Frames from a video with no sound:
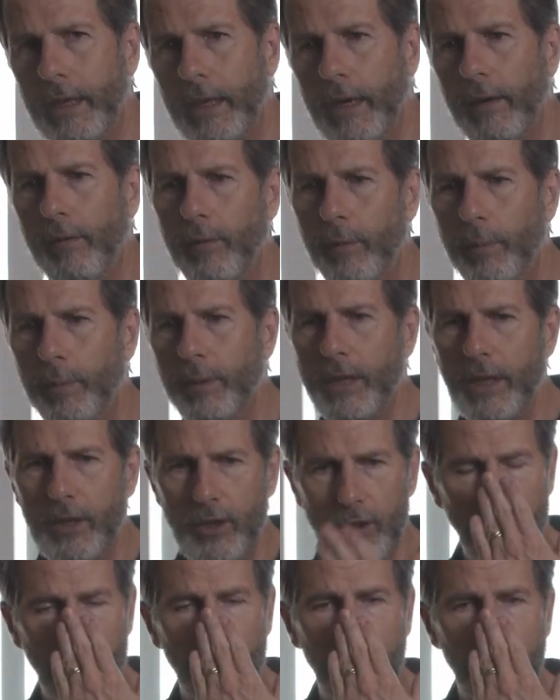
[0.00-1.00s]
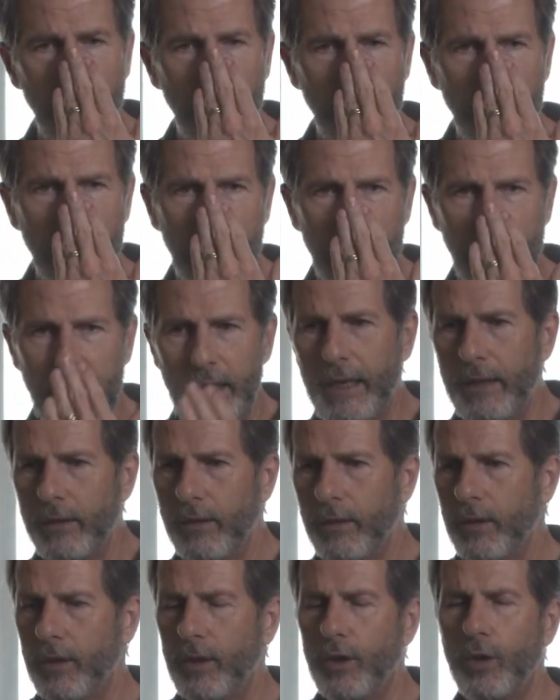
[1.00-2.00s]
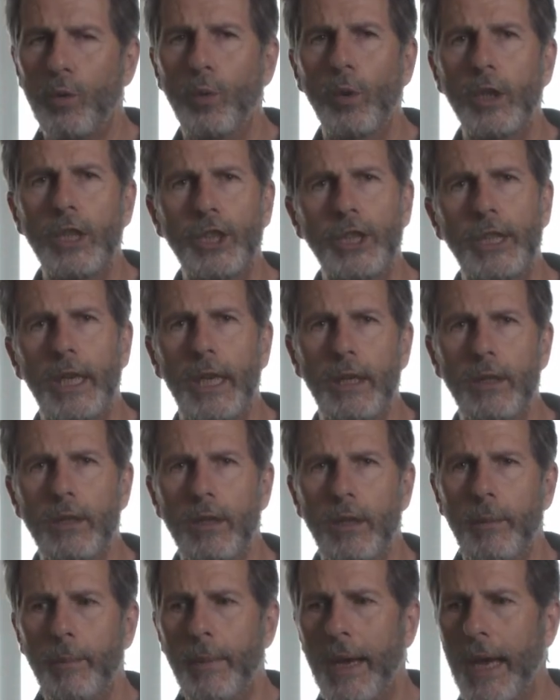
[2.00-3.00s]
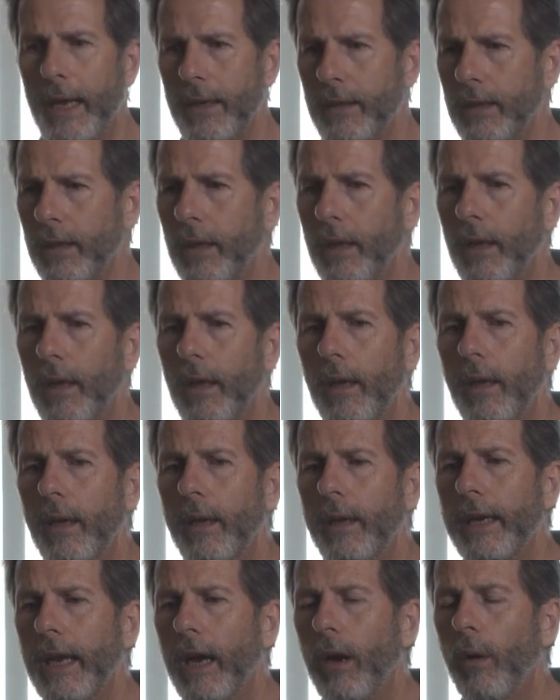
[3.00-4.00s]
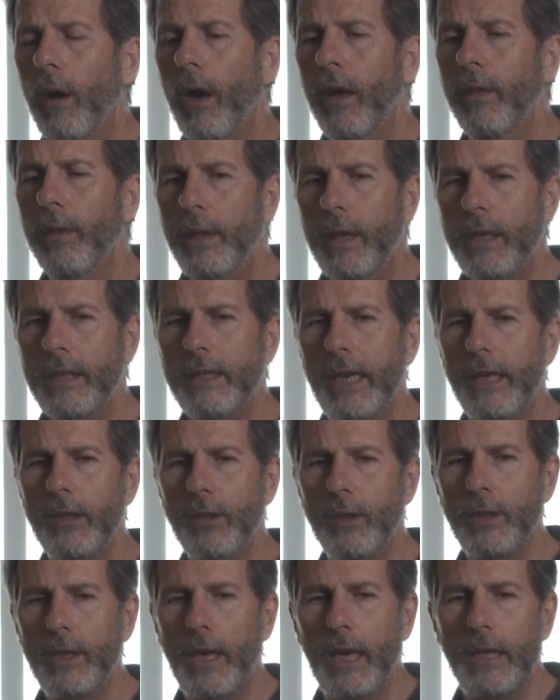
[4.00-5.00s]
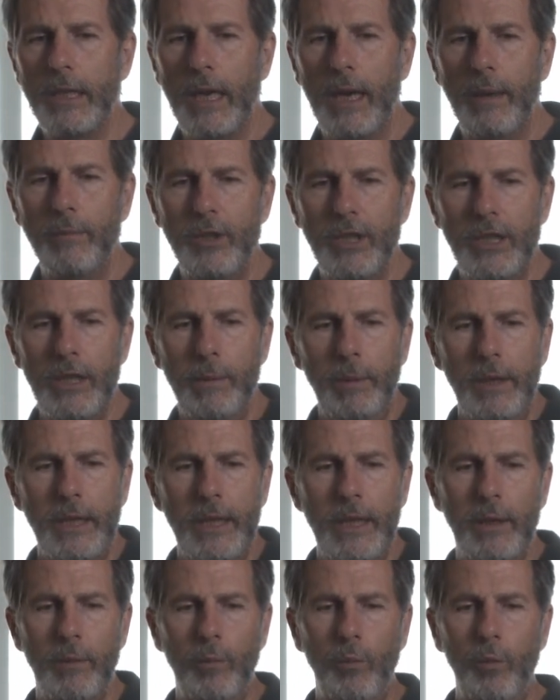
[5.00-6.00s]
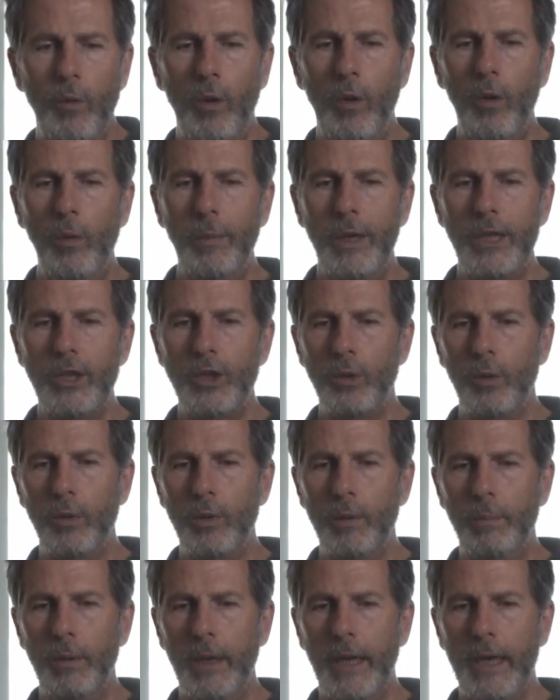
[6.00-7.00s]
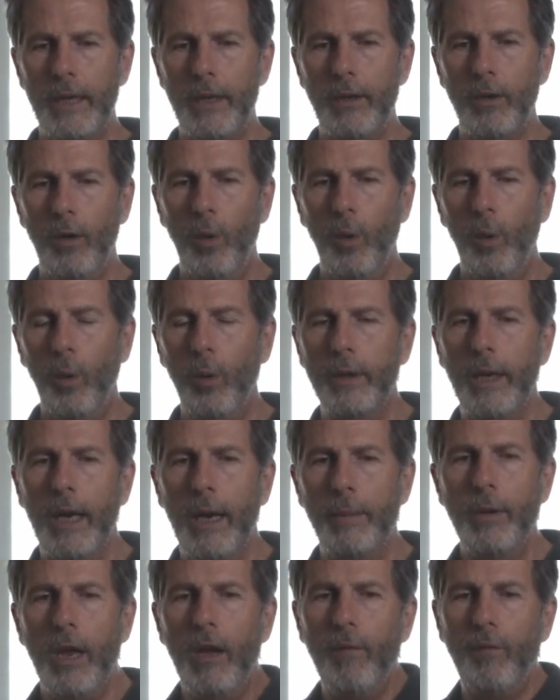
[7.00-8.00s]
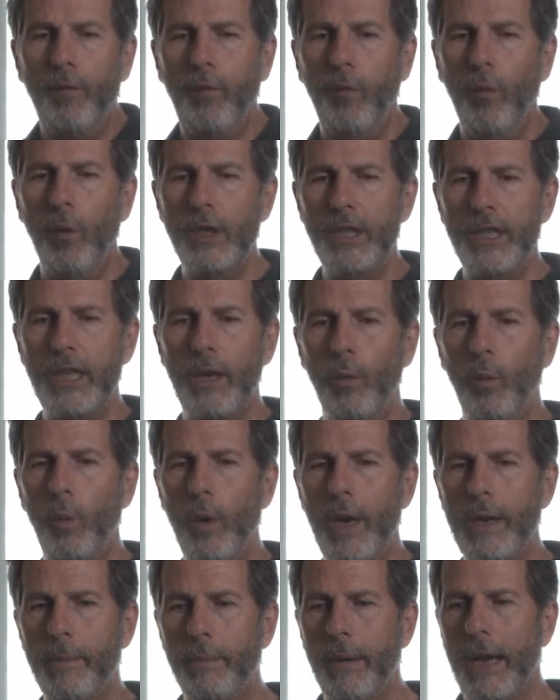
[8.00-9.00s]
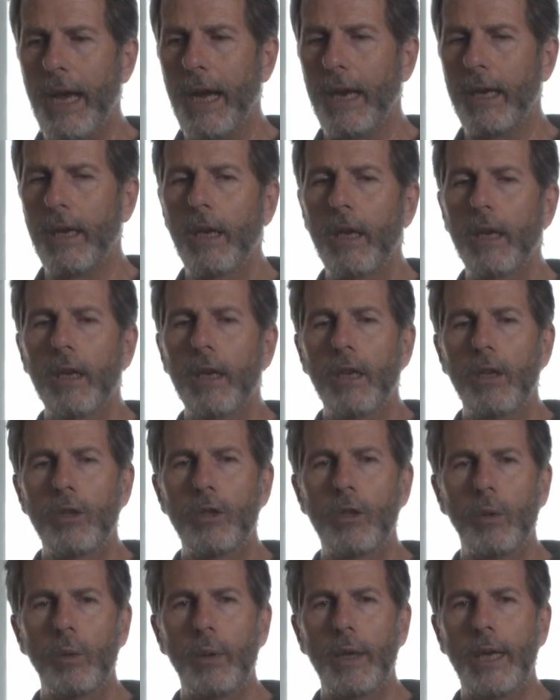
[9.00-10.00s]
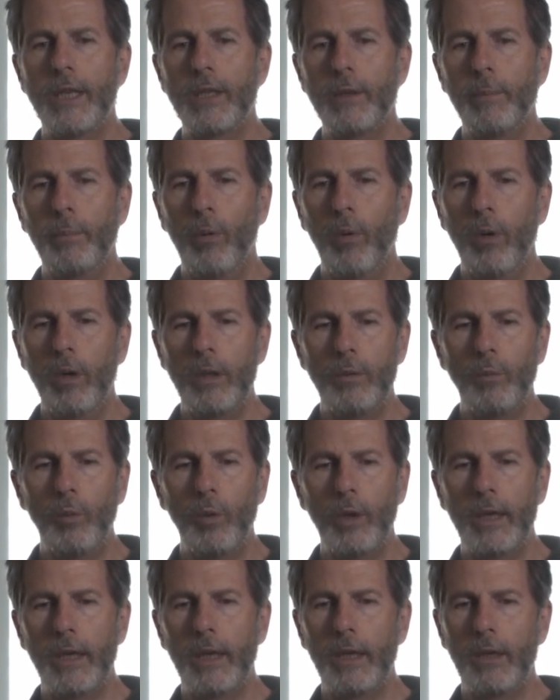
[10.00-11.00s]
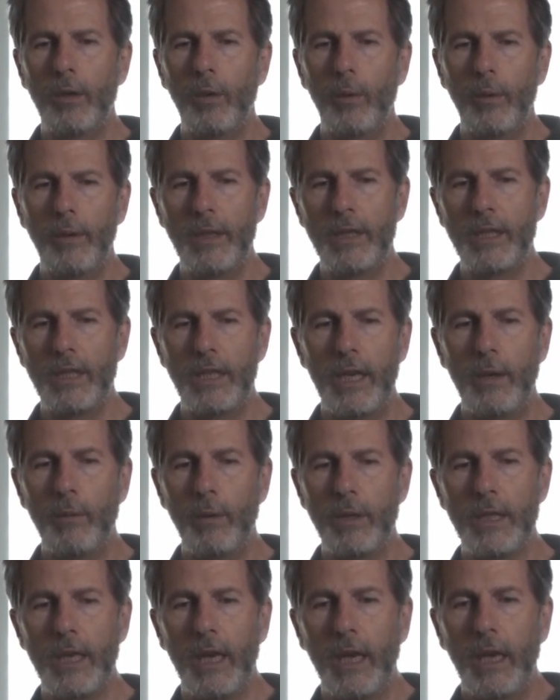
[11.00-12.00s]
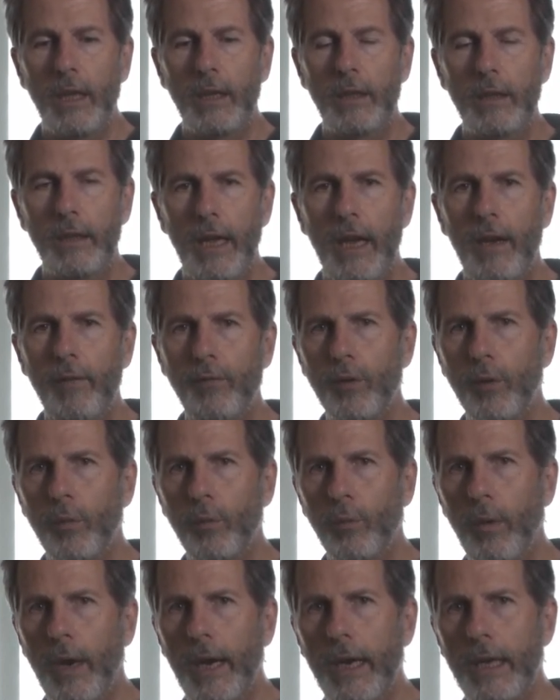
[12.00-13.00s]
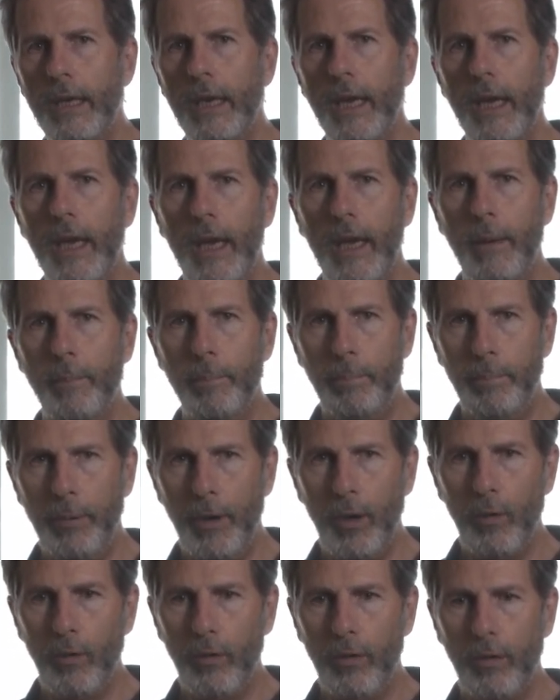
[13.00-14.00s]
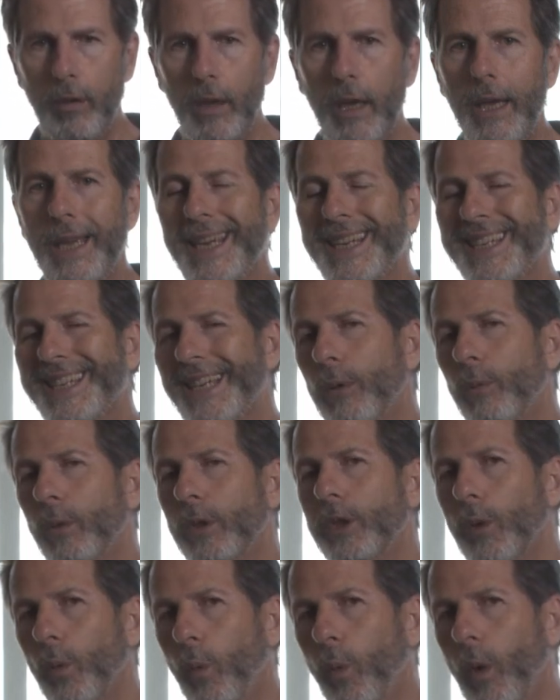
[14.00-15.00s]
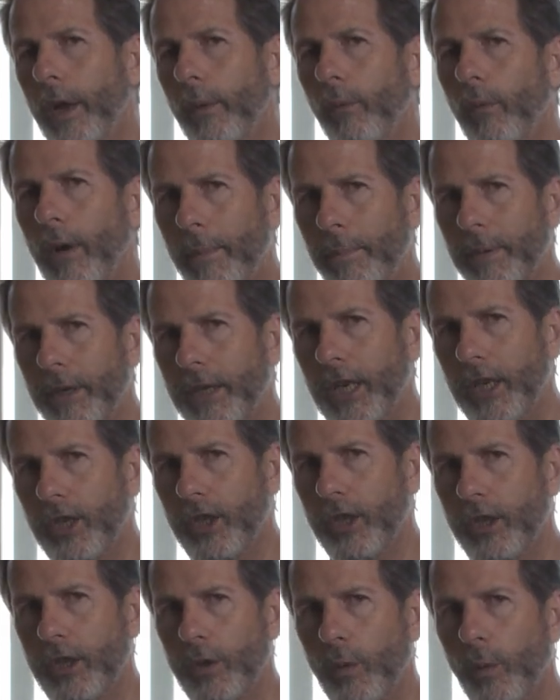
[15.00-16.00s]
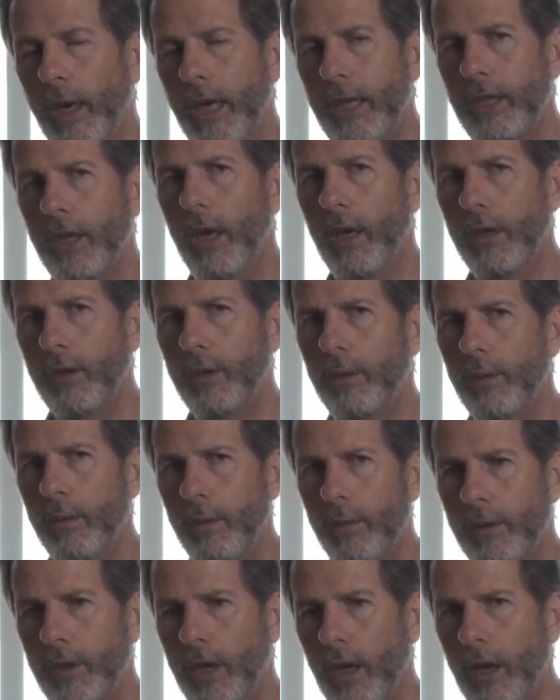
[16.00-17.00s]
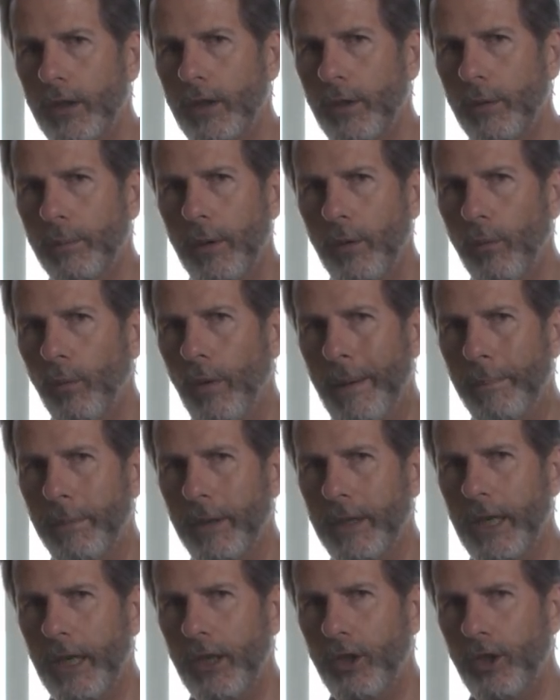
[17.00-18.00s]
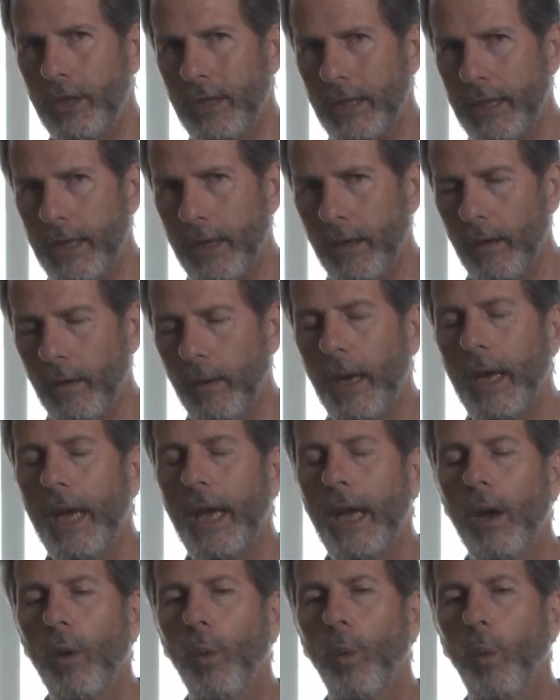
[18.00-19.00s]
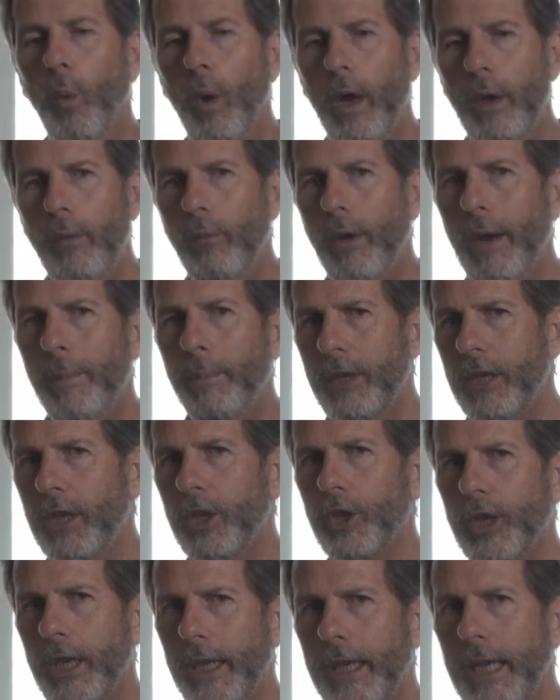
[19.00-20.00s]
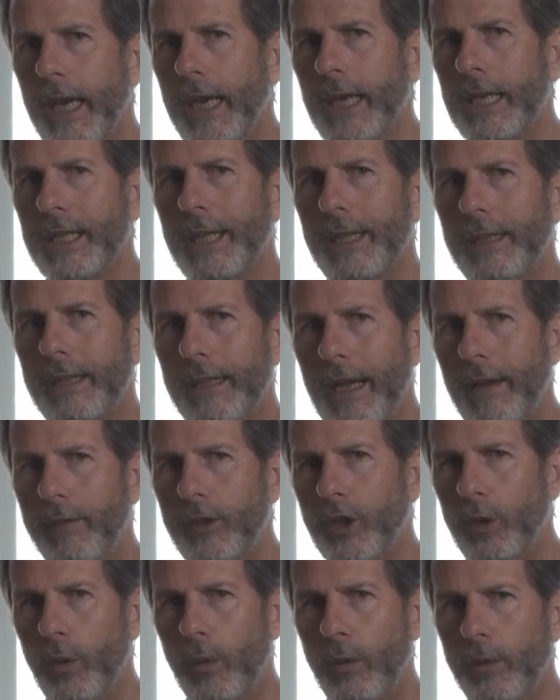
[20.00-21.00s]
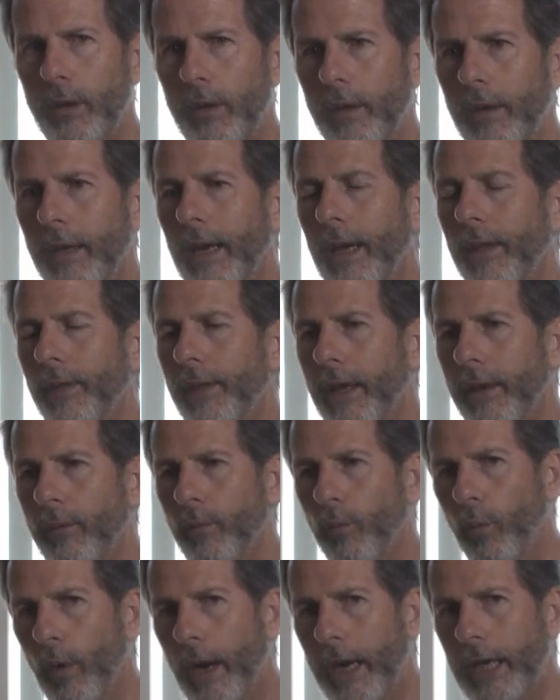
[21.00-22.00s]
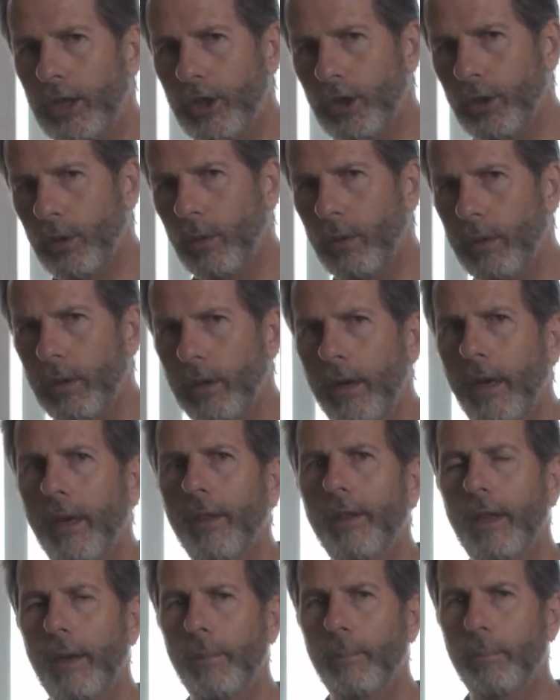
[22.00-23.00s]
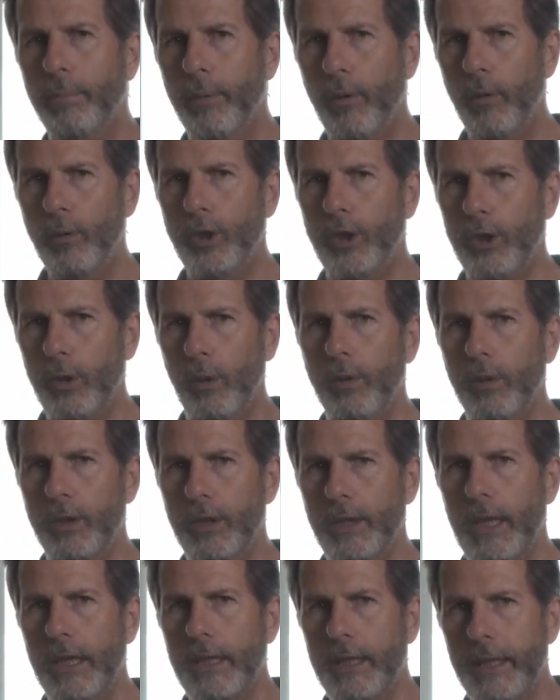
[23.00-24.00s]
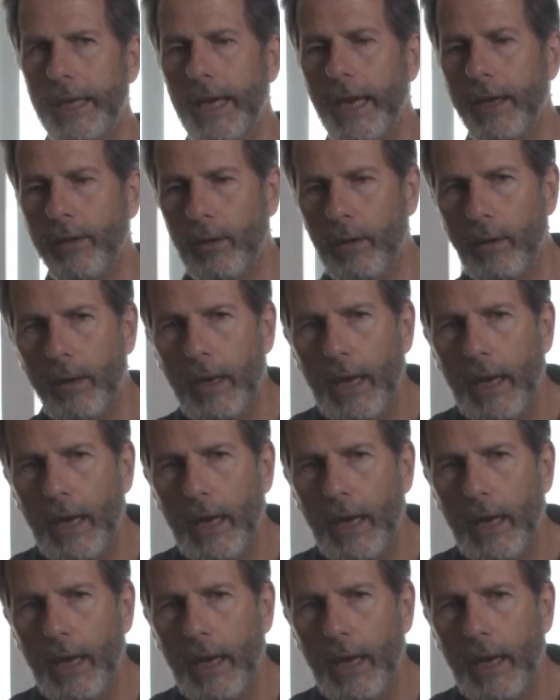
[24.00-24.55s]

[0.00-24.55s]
comfortable position so my nose doesn't get squished into the mat. Now, on this exercise, I'm simply going to roll my shoulder blade and hold it. I'm not forcing it way back. So it's important we're going to go in this sequence. Left, right, and both is equal to 1 repetition. So when I talk to you about repetitions here, 1 repetition again is left shoulder, then right shoulder, then both shoulders done together.